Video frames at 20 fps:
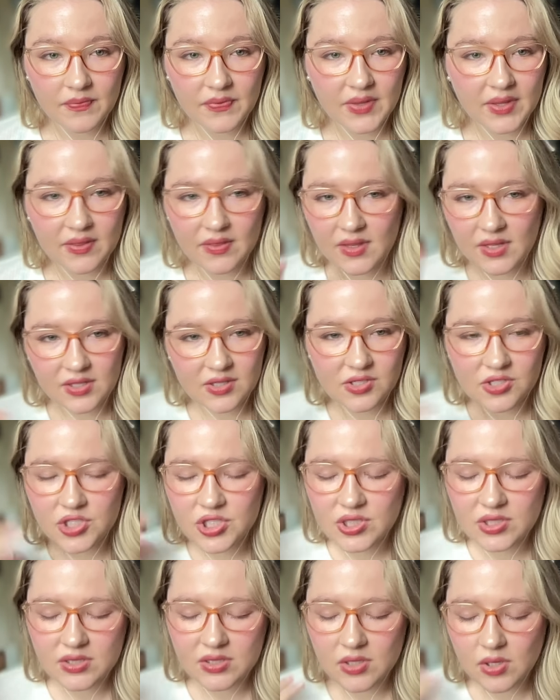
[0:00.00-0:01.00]
That it's
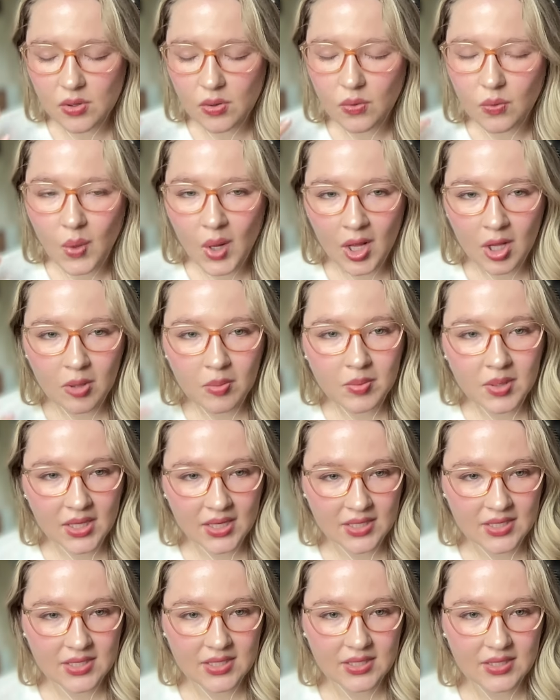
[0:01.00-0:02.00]
just so well
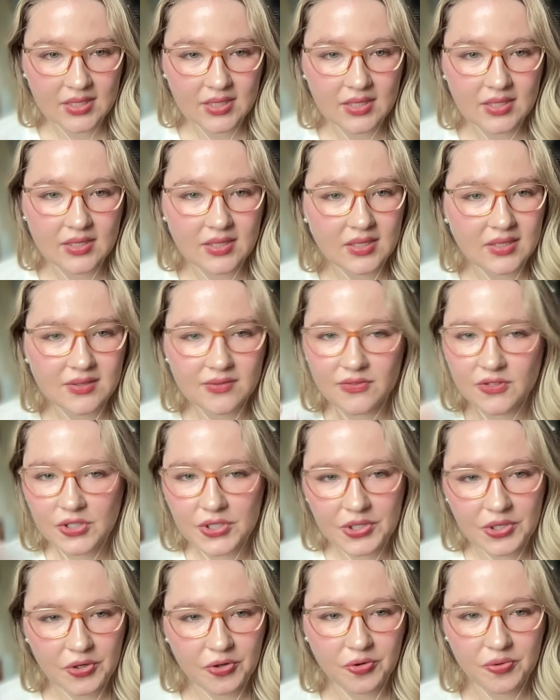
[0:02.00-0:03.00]
blended. It's
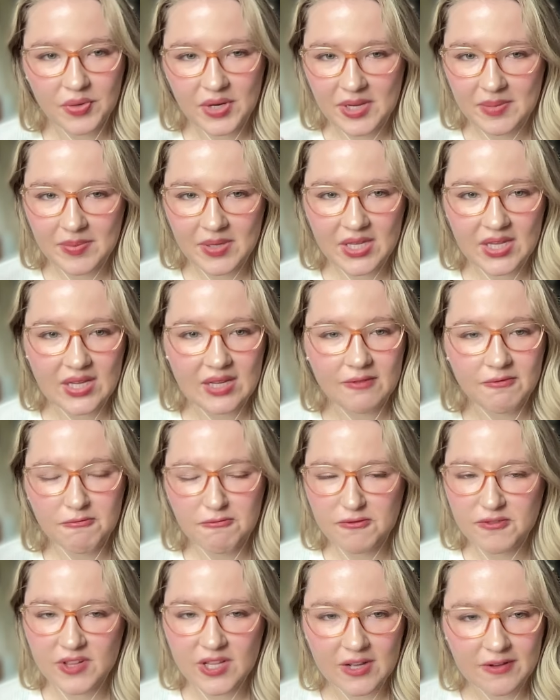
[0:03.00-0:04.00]
very creamy,
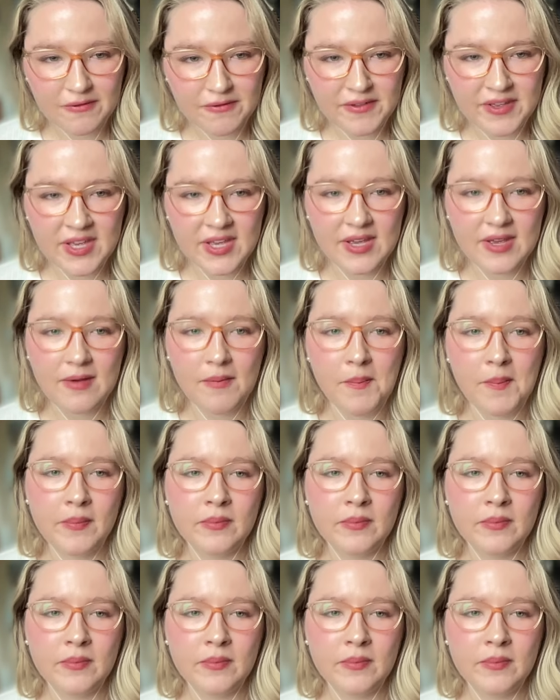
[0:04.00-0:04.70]
fluffy.